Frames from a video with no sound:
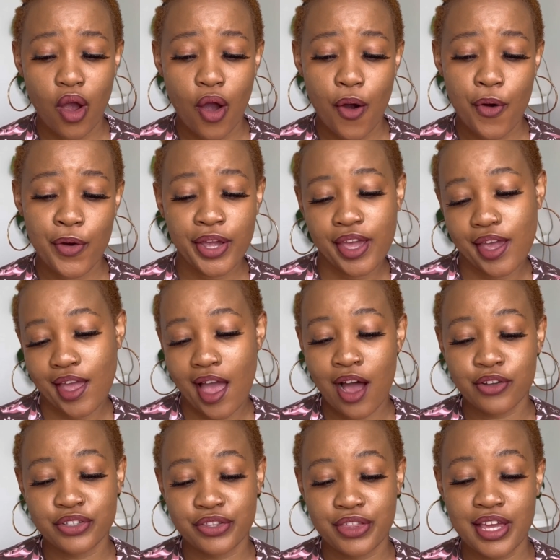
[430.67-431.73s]
Okay,
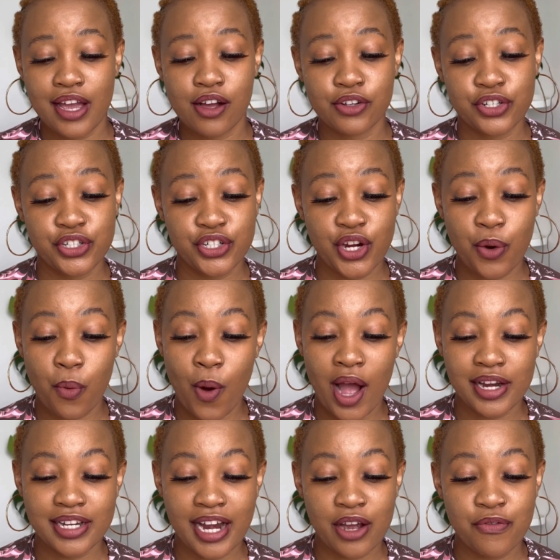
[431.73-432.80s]
I'll share
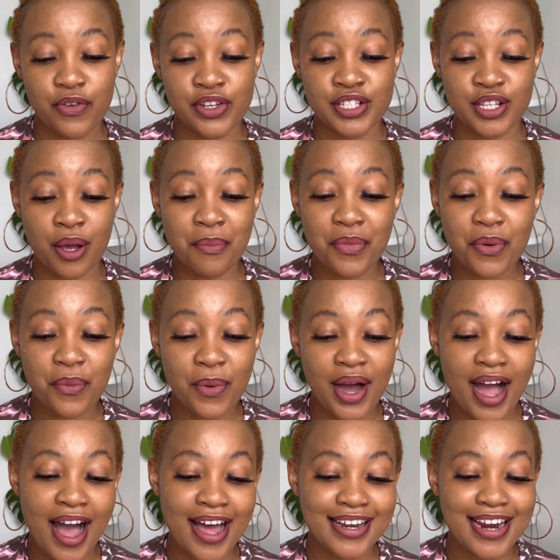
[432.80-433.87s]
one. Like, for example,
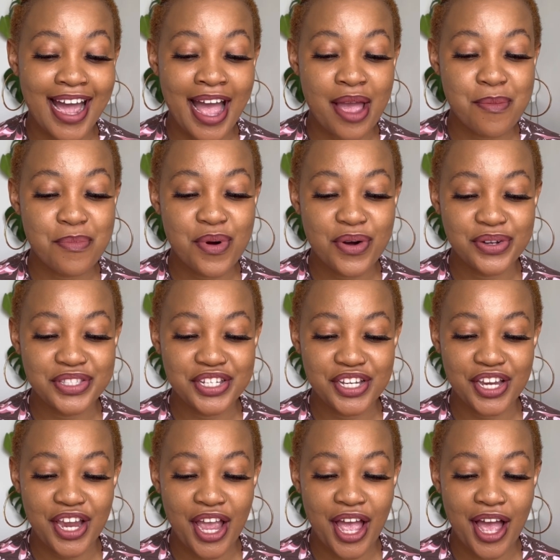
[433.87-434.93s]
what I put
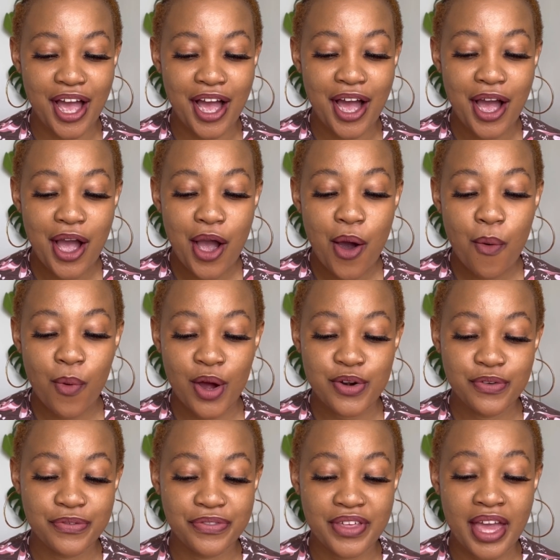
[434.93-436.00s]
here, one
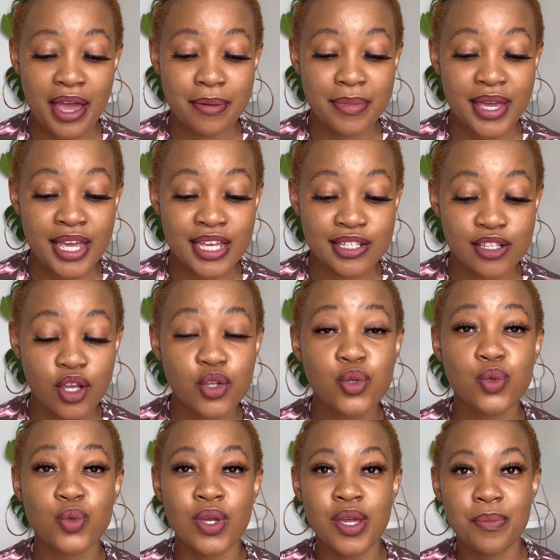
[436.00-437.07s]
of them is
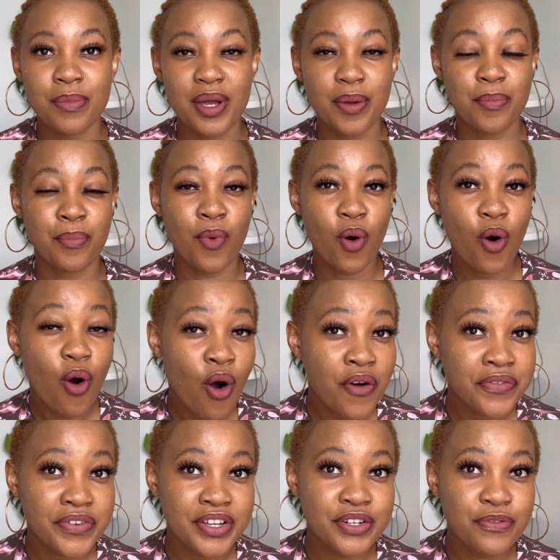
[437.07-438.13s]
swim more often.